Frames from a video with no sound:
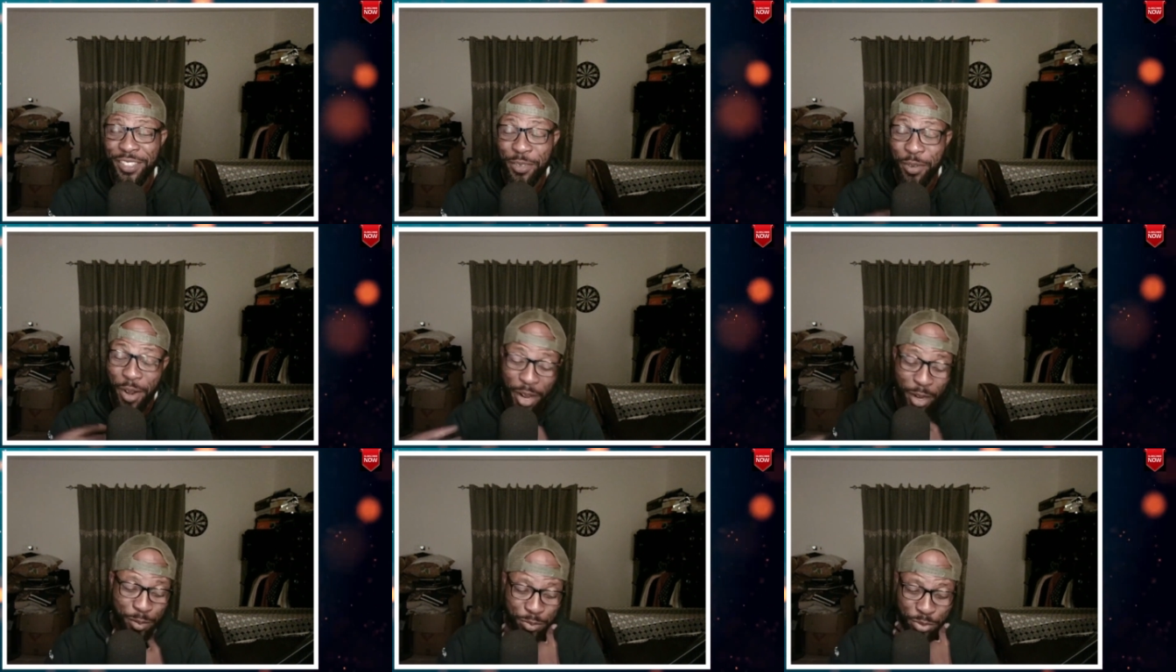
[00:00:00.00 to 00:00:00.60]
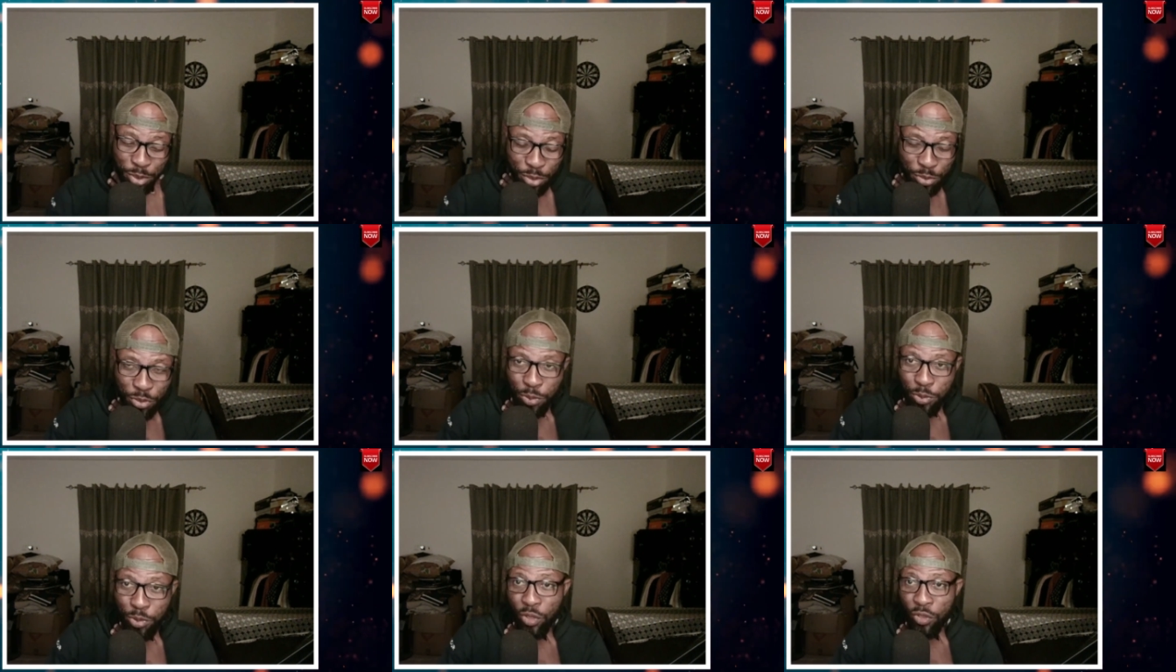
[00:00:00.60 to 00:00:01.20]
Wow,
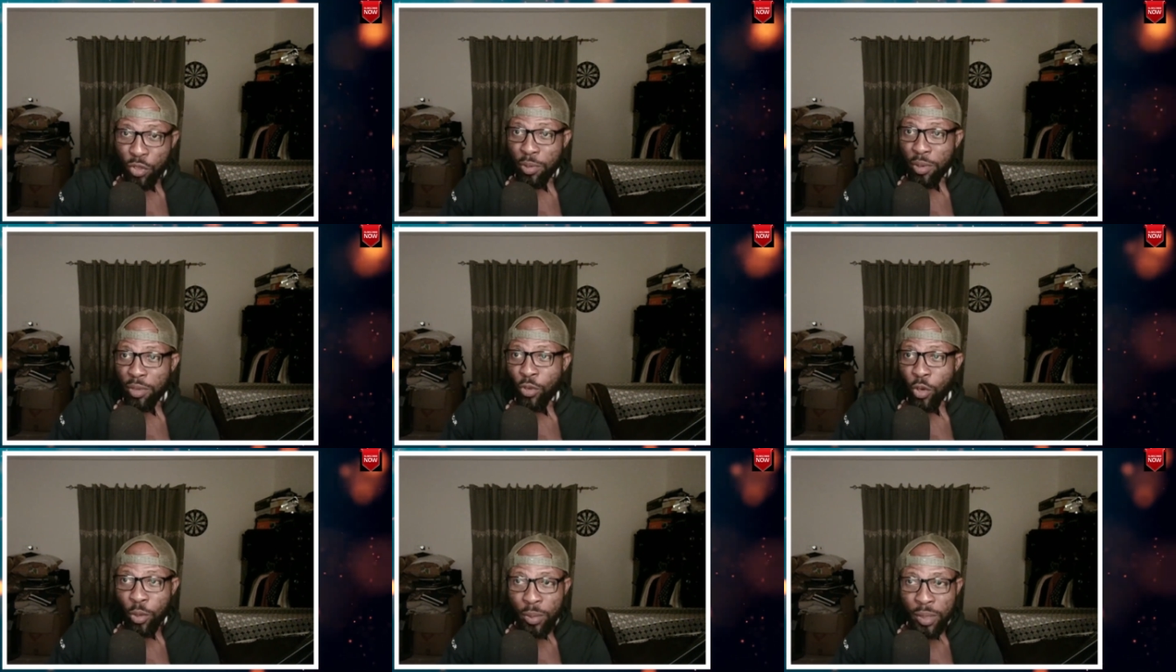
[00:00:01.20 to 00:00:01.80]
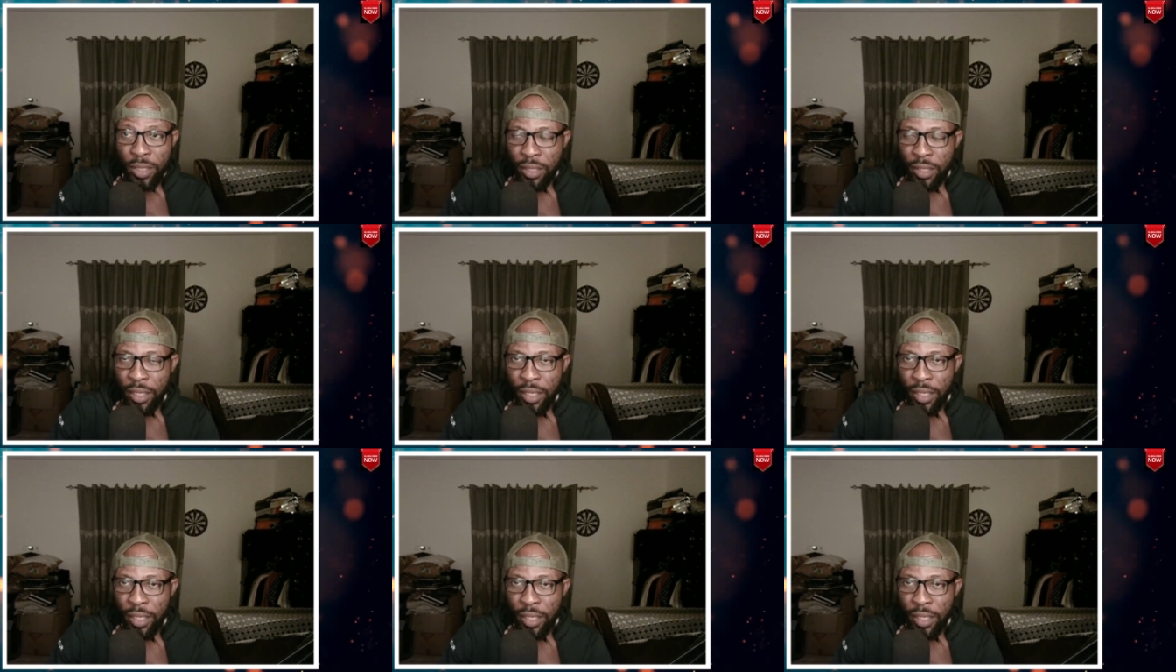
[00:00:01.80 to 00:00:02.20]
beautiful, beautiful performance.